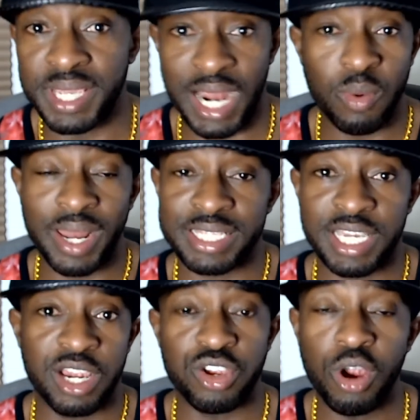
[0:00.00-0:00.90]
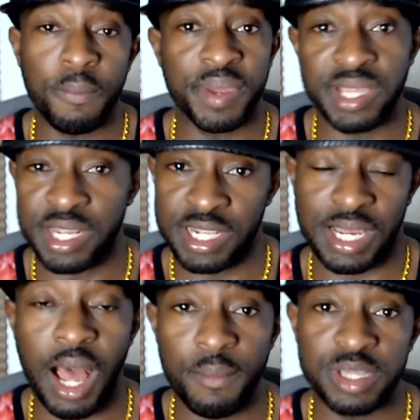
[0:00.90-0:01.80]
I would like to hear your opinion in the
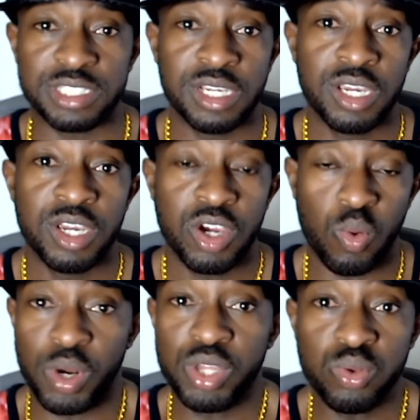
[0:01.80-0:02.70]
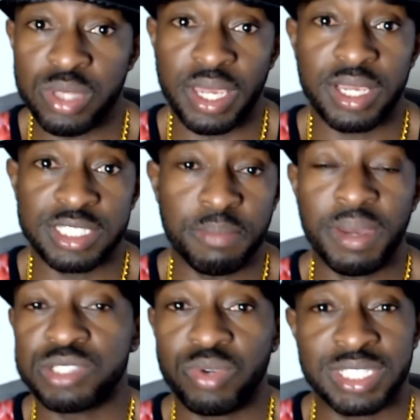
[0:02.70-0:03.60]
comments. What do you think is the best
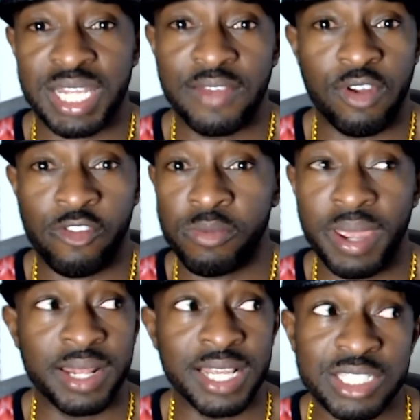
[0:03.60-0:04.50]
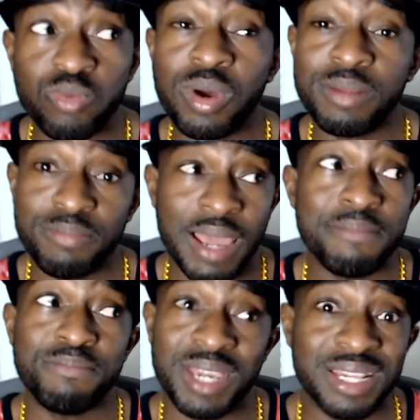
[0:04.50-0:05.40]
Resident Evil ever made? This one might
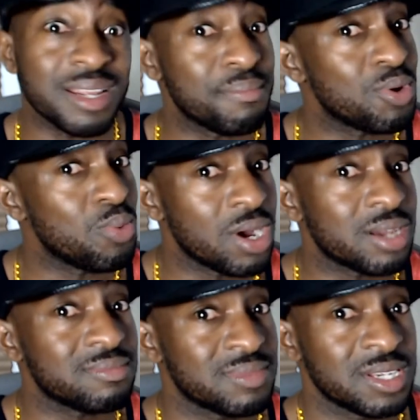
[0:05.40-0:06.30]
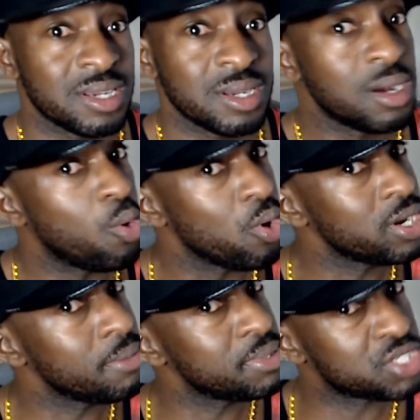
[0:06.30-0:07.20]
be number 1 or
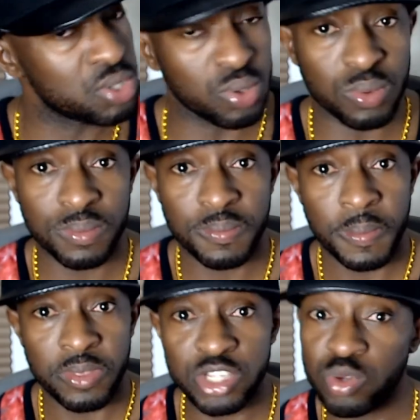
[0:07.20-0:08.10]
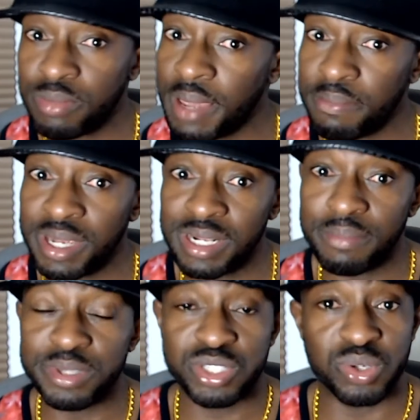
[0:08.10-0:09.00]
number 2. This one might be number
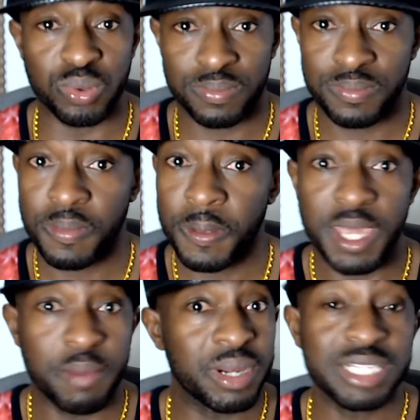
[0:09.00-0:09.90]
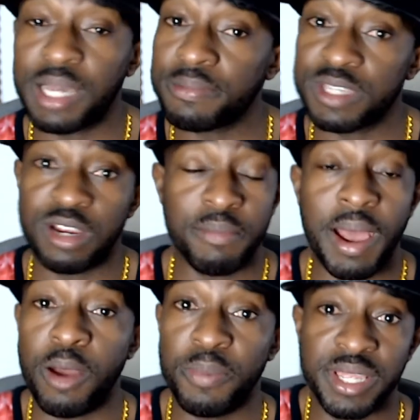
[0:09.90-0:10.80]
2. But it's up there, in my
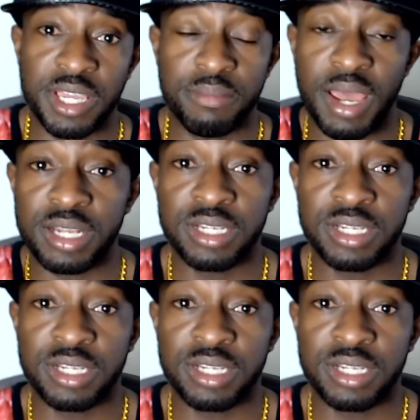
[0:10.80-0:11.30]
opinion, man.